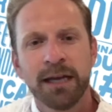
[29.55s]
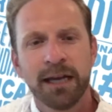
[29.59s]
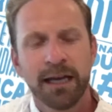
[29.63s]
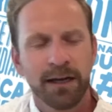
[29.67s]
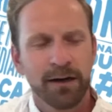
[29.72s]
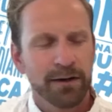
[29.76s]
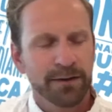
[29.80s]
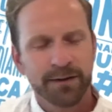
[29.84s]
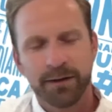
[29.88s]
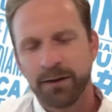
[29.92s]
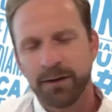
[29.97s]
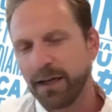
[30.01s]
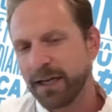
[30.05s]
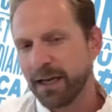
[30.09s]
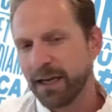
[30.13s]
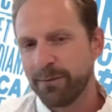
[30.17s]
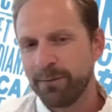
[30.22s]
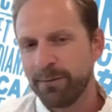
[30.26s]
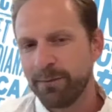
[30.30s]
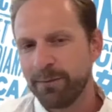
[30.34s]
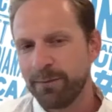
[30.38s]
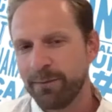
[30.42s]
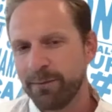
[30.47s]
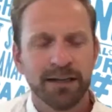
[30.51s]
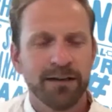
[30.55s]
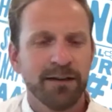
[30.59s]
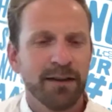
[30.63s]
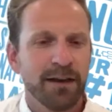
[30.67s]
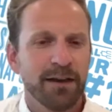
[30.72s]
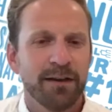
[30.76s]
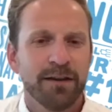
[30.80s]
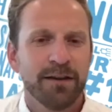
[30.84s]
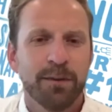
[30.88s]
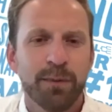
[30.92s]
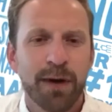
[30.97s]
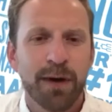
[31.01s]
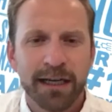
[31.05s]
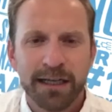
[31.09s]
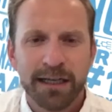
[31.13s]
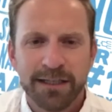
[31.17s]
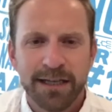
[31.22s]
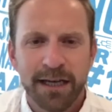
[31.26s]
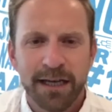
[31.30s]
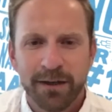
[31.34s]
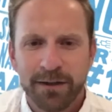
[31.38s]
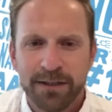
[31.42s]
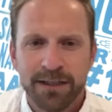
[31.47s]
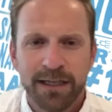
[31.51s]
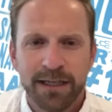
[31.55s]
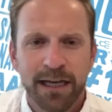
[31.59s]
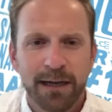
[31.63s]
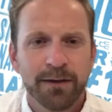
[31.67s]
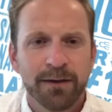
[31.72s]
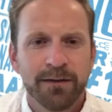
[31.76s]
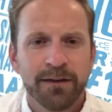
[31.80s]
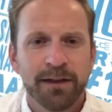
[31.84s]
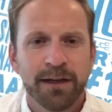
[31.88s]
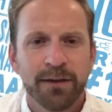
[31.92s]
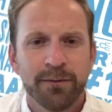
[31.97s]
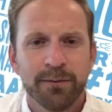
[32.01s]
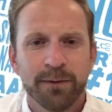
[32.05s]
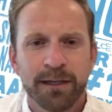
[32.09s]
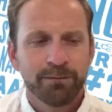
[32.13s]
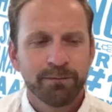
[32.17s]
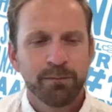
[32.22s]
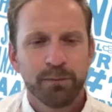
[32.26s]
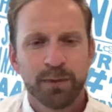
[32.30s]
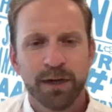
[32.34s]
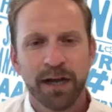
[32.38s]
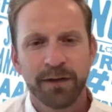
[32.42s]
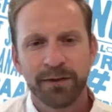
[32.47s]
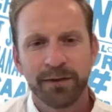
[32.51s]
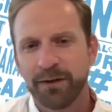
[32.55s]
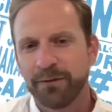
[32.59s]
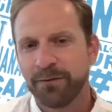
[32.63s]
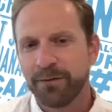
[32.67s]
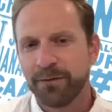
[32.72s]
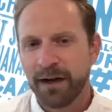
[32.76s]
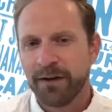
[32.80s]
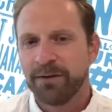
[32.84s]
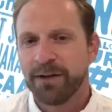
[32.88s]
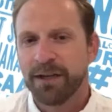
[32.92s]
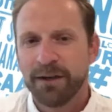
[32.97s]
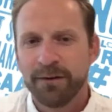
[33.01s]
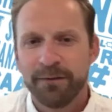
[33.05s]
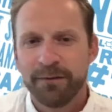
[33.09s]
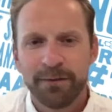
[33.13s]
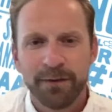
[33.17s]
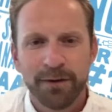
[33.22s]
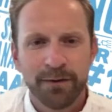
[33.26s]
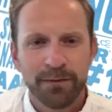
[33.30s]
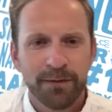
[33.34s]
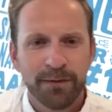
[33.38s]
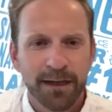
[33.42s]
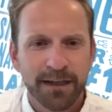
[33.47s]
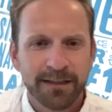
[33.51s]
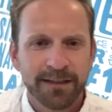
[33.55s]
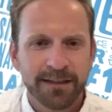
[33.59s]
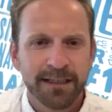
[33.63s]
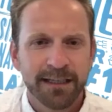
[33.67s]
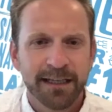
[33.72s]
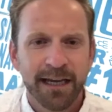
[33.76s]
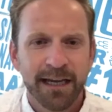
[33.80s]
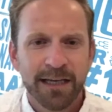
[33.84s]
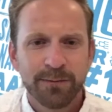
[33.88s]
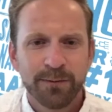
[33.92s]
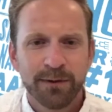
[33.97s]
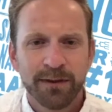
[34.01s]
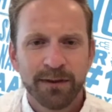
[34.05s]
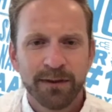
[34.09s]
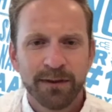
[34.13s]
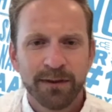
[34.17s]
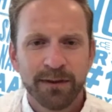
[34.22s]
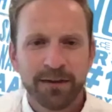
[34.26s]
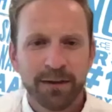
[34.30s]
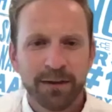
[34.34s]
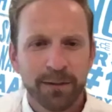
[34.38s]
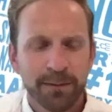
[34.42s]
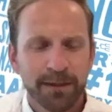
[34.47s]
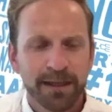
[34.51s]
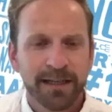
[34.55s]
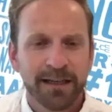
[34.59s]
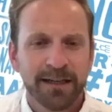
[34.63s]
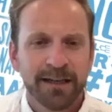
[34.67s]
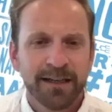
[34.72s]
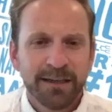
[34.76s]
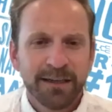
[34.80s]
And also, like I've mentioned, the, the bracket challenge game that we put out there every year for fans to engage with the tournament at a deeper